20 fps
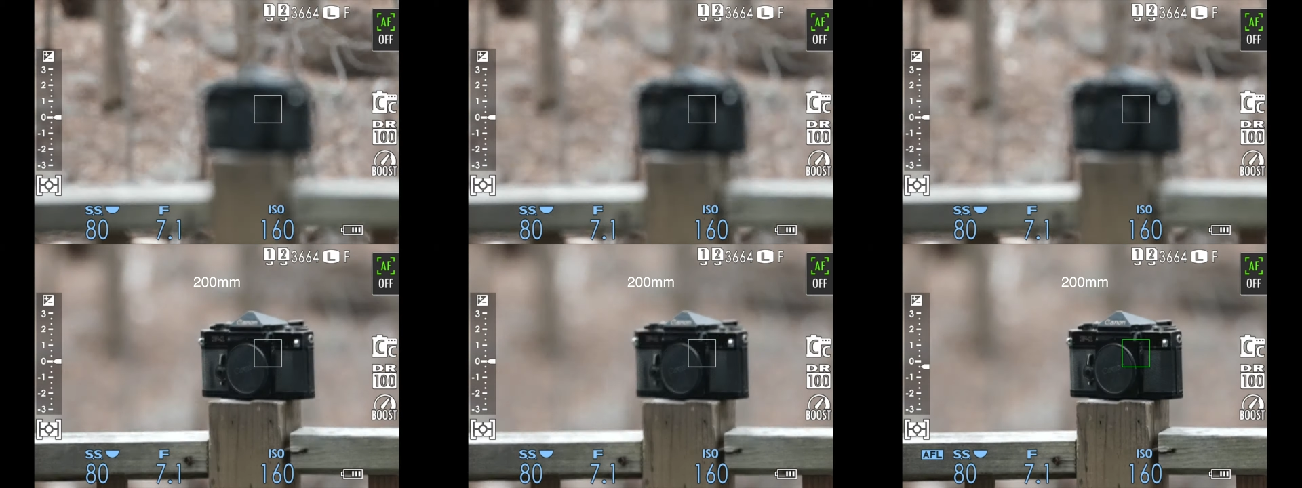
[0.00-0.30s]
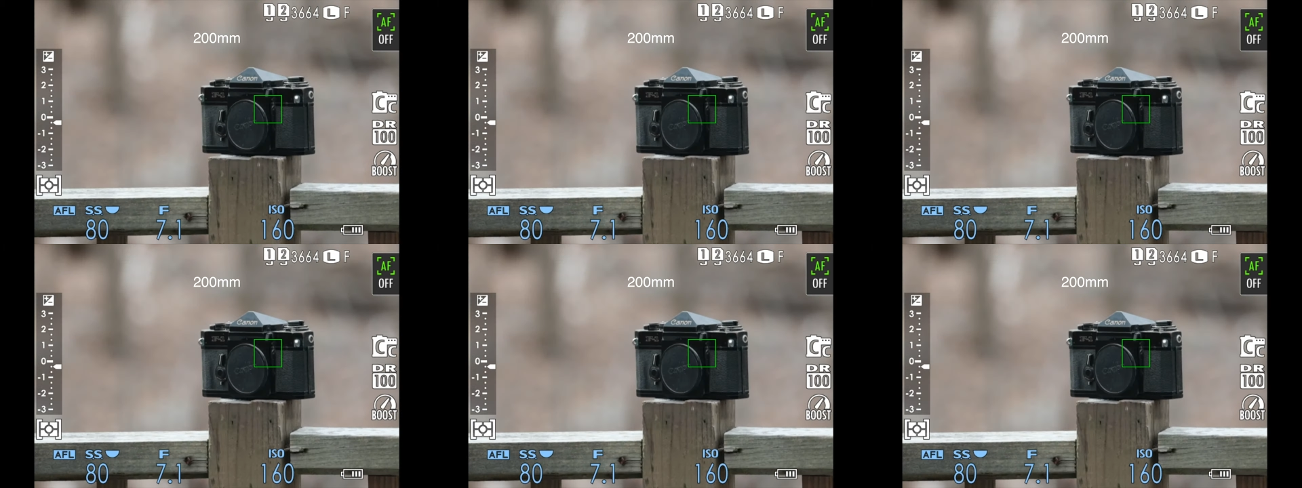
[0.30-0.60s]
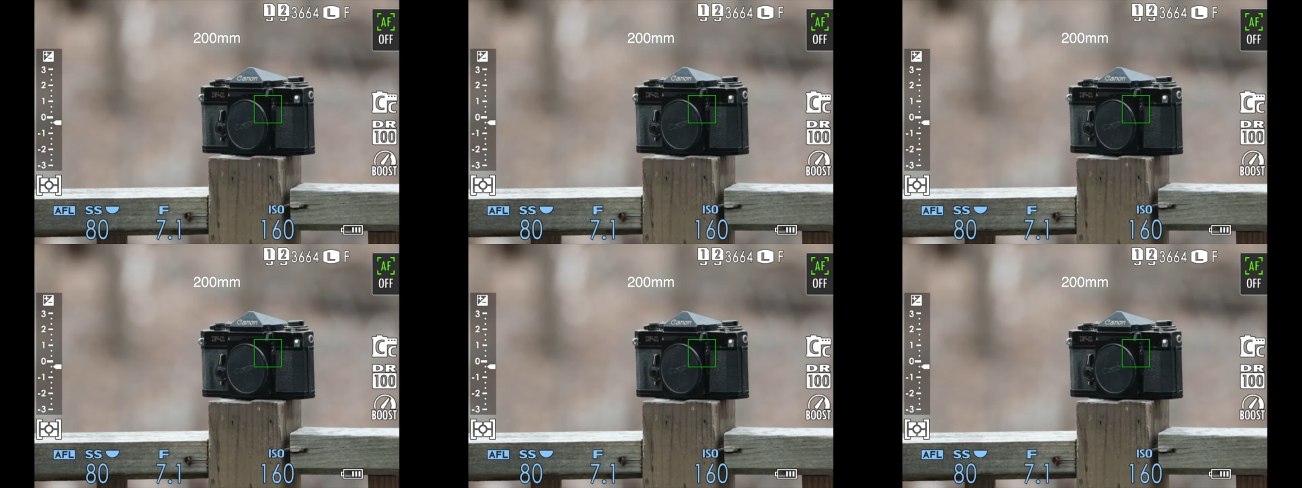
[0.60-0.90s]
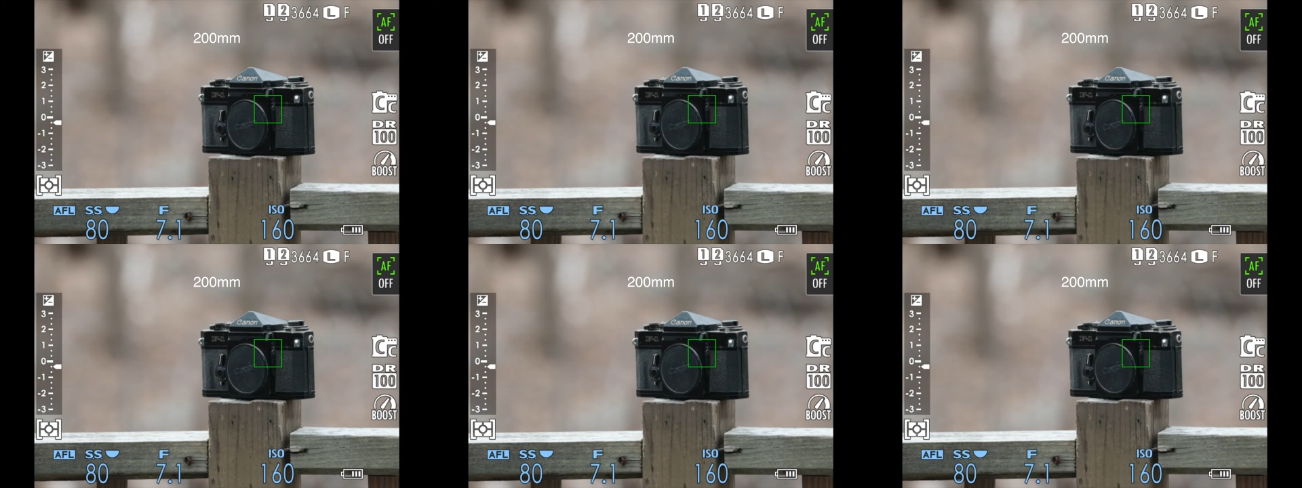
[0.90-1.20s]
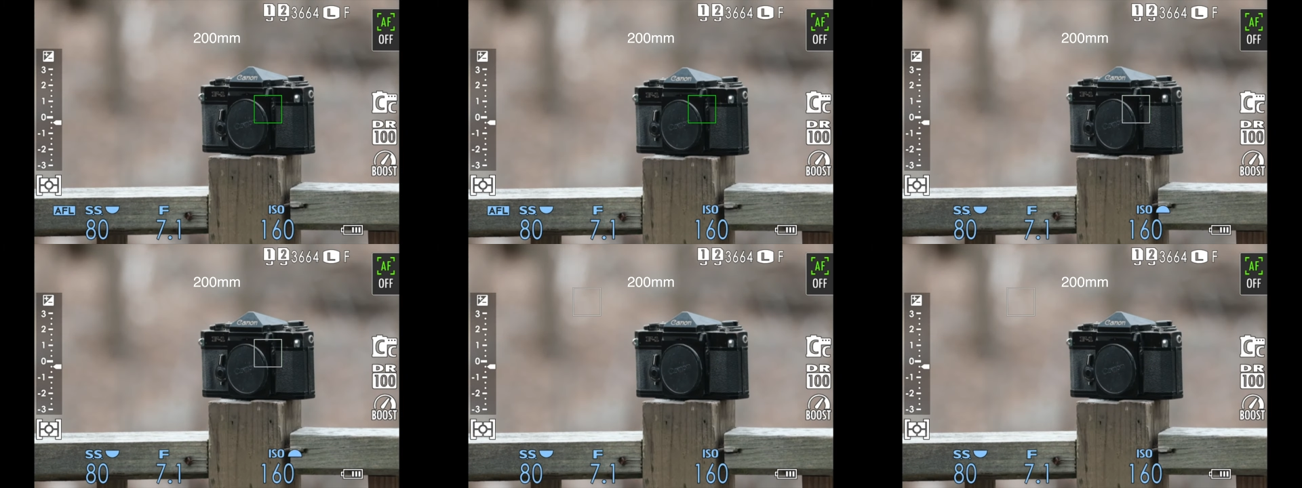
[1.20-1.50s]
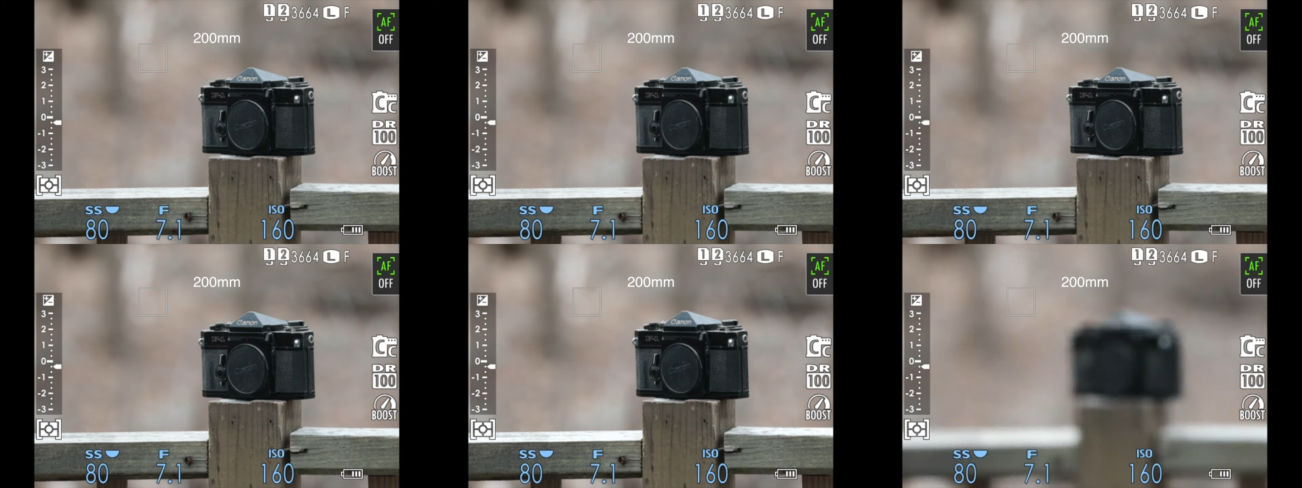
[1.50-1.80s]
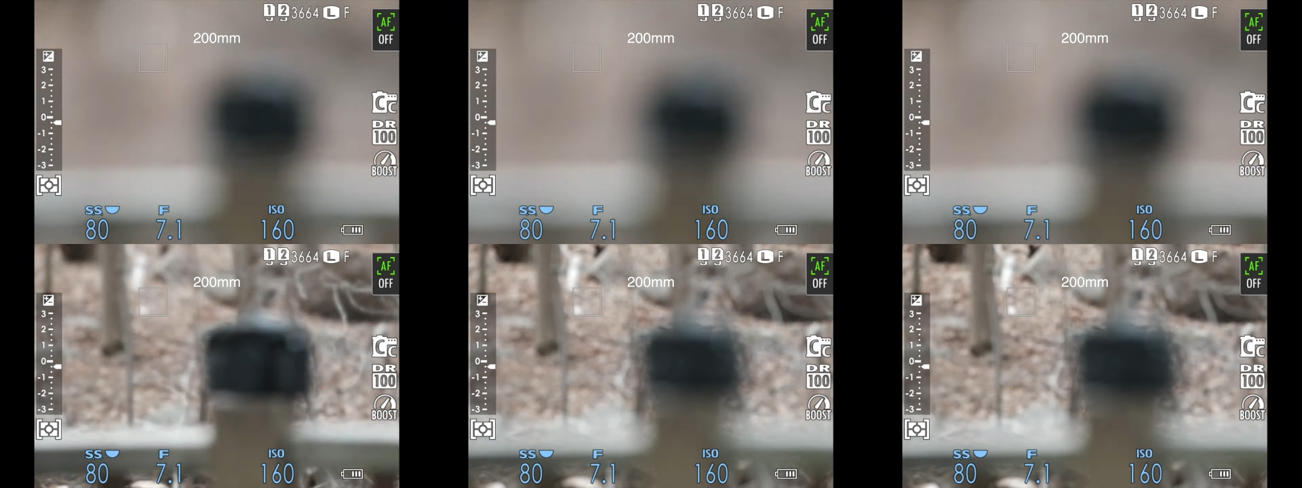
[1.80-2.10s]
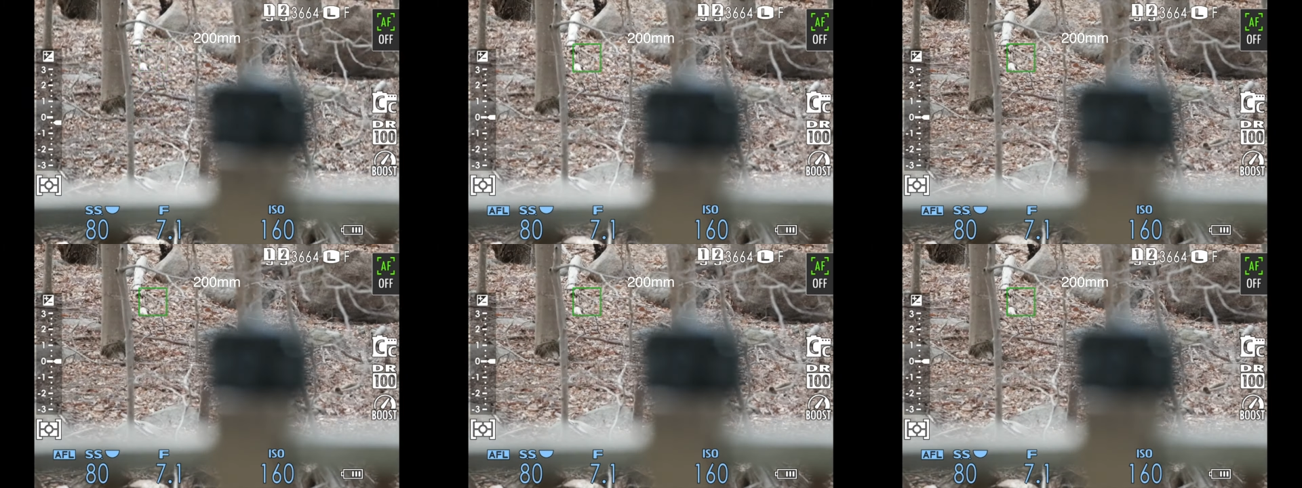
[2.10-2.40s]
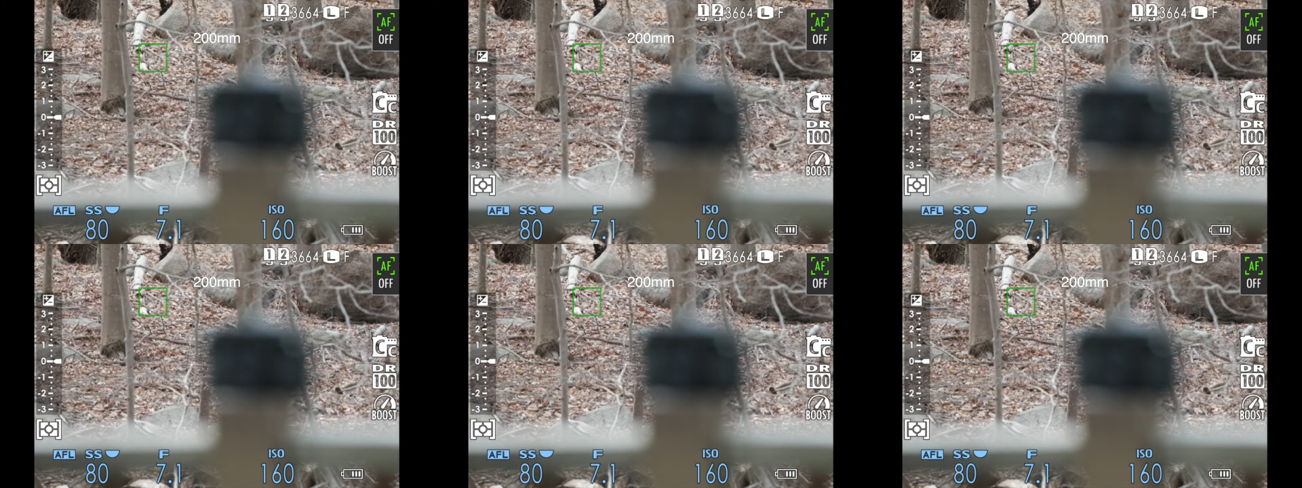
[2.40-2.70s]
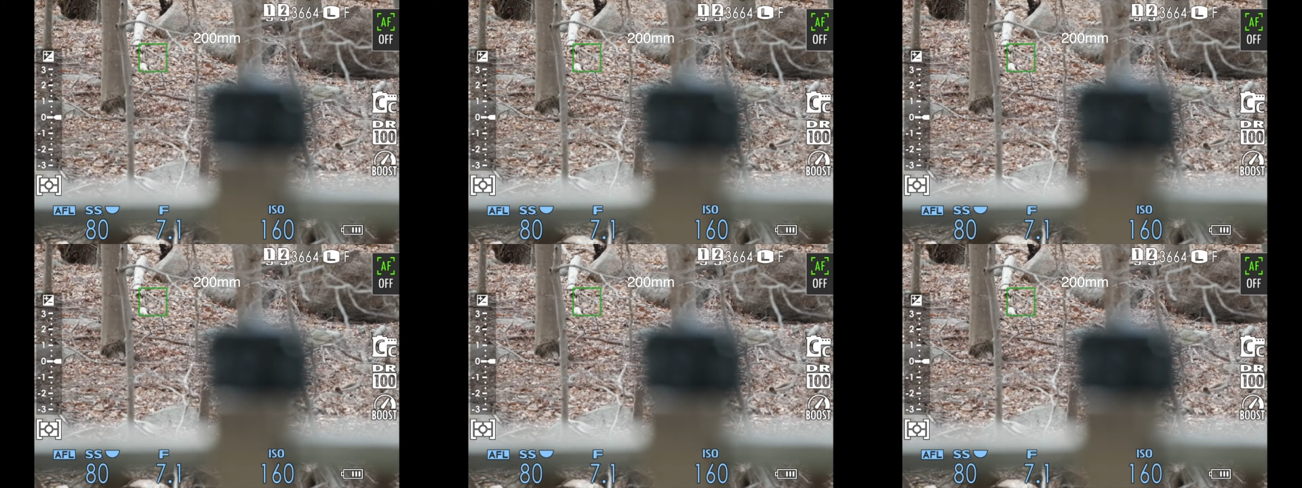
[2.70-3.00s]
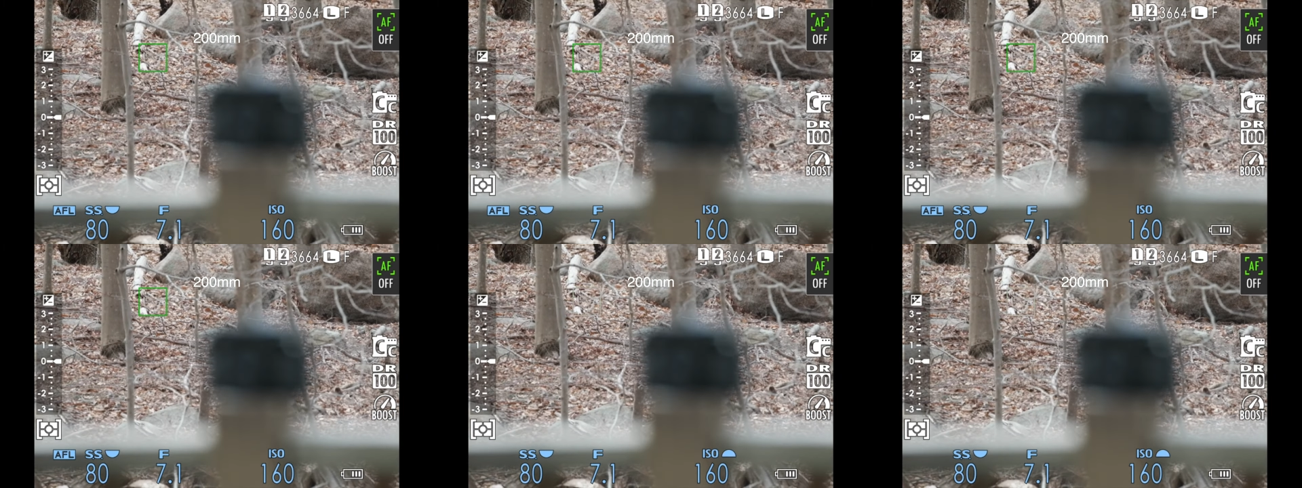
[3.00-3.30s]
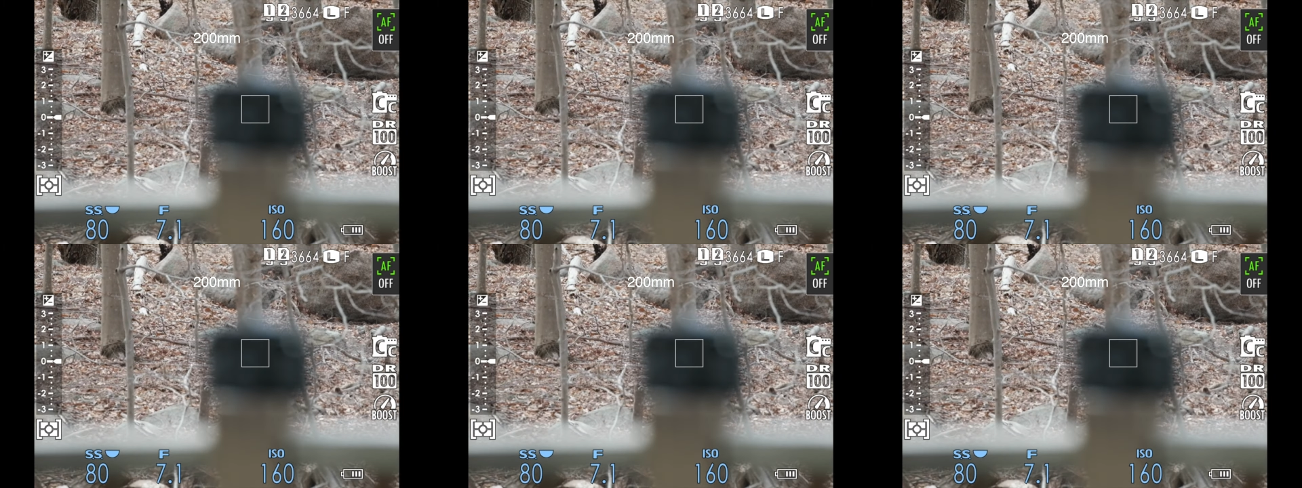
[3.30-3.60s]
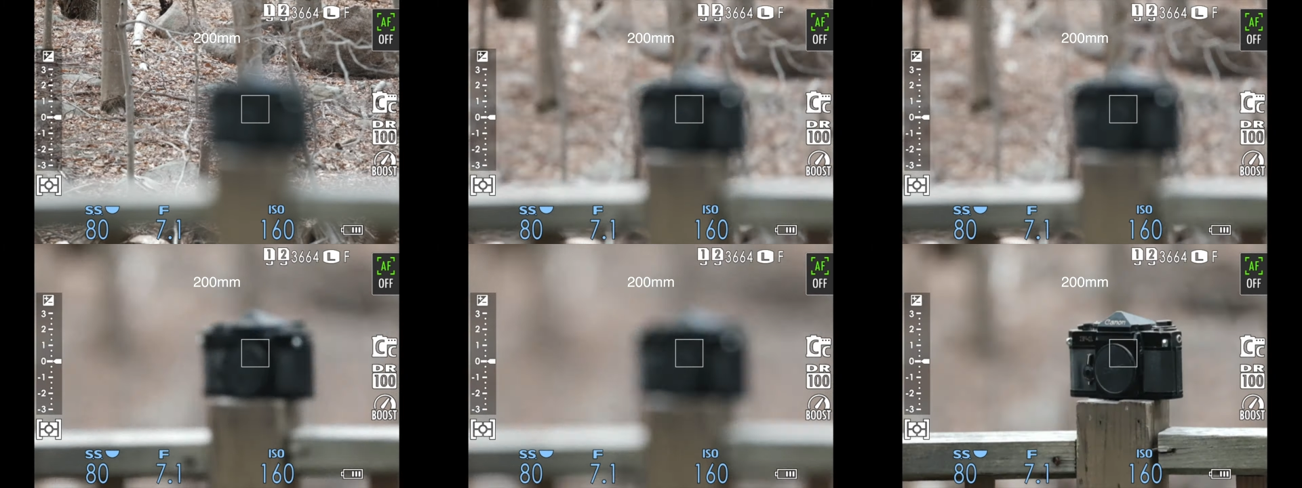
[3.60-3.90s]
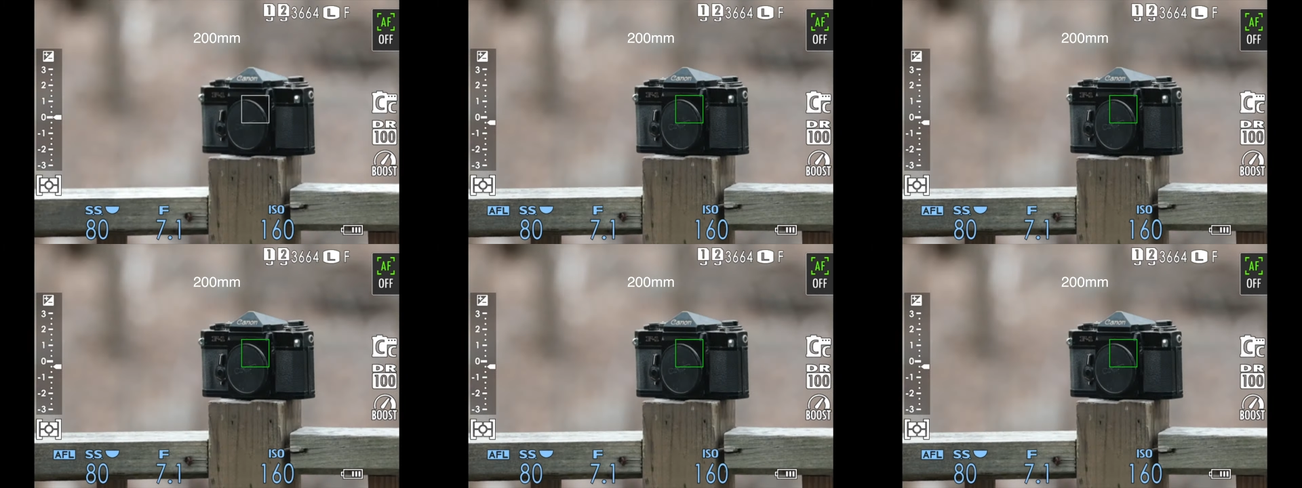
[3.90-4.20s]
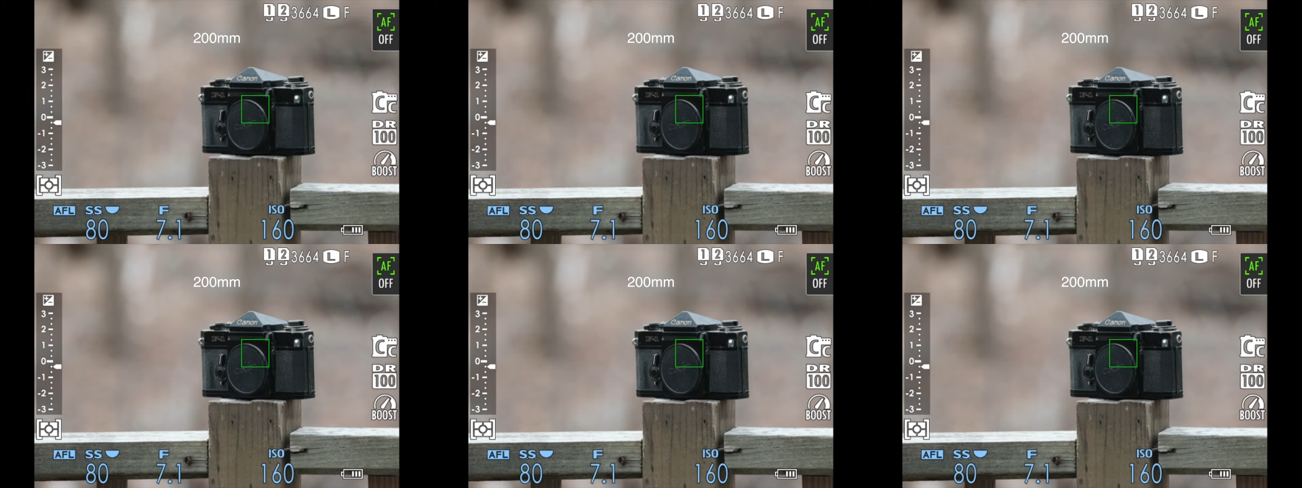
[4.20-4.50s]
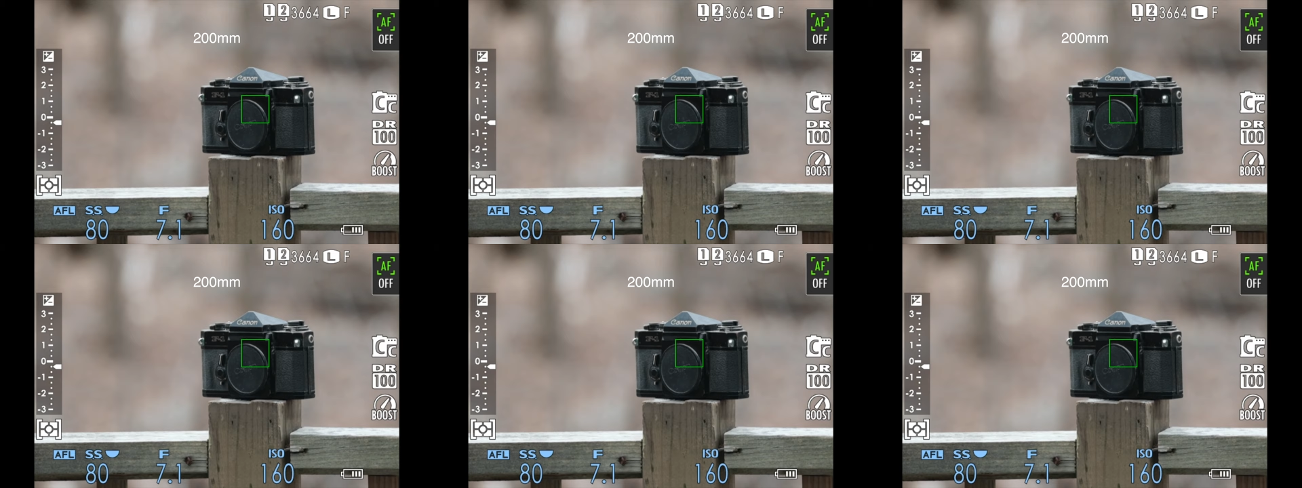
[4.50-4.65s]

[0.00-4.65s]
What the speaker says: No face is visible, so there are no lips to read.